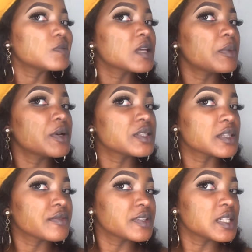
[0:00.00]
Sable is
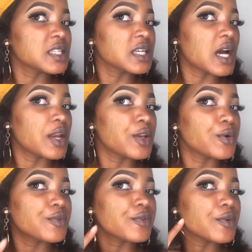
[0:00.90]
definitely a
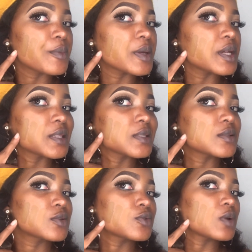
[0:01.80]
no for me,
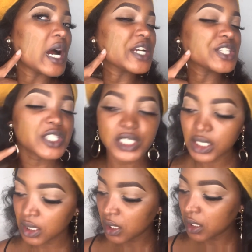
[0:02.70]
it's too ashy.
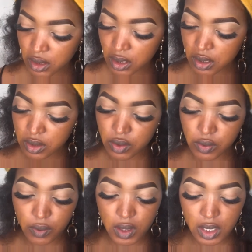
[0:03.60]
The next
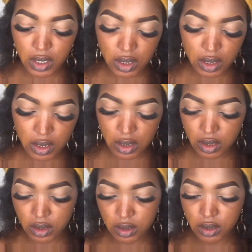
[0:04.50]
one
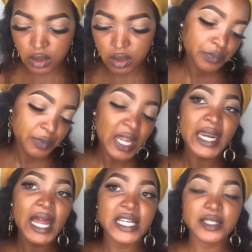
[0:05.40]
is
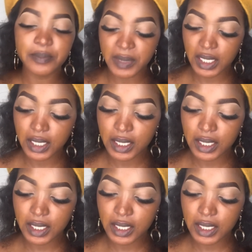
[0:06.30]
Nutmeg.